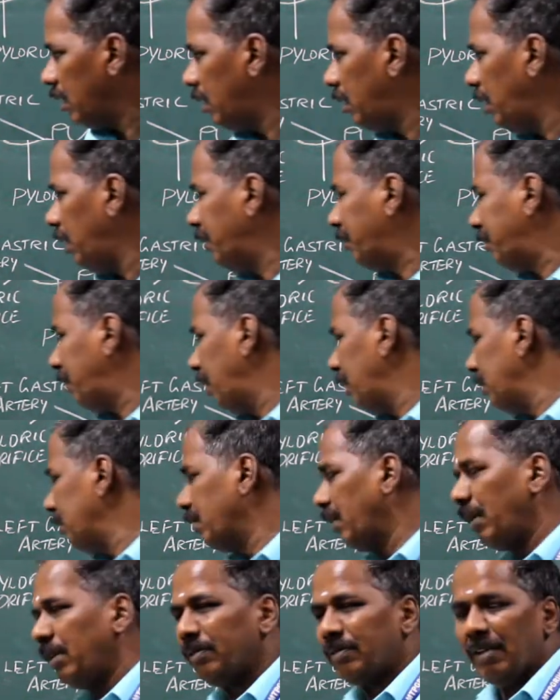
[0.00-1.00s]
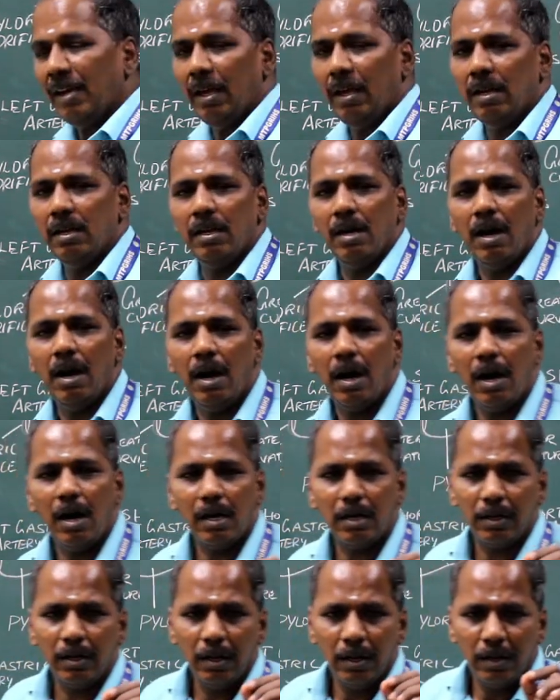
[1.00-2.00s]
deep lingual vein
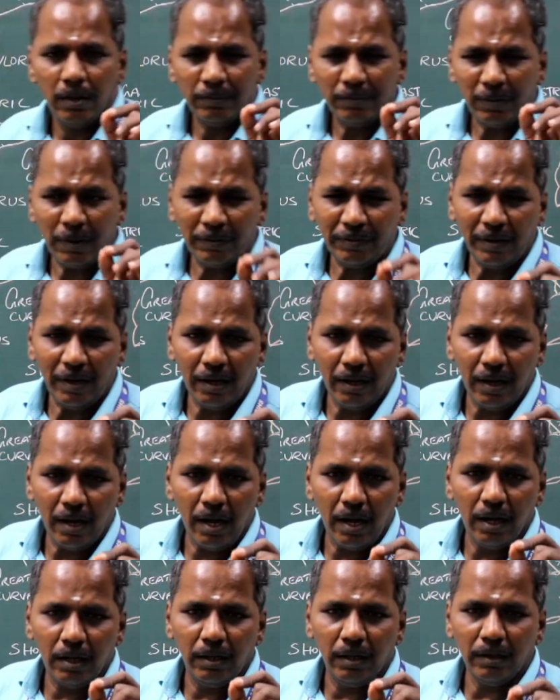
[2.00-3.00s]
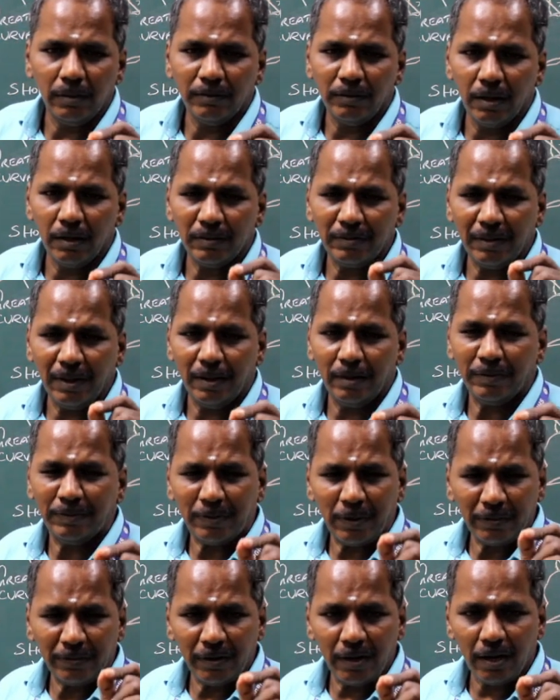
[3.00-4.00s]
or profunda lingual vein.
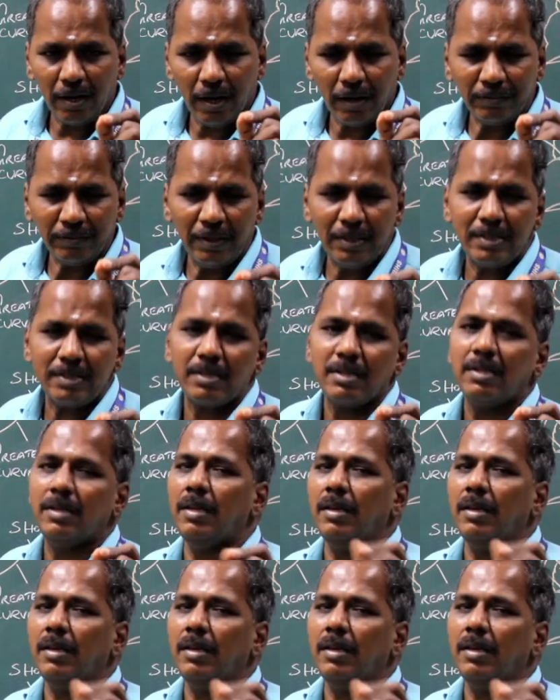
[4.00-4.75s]
Profunda means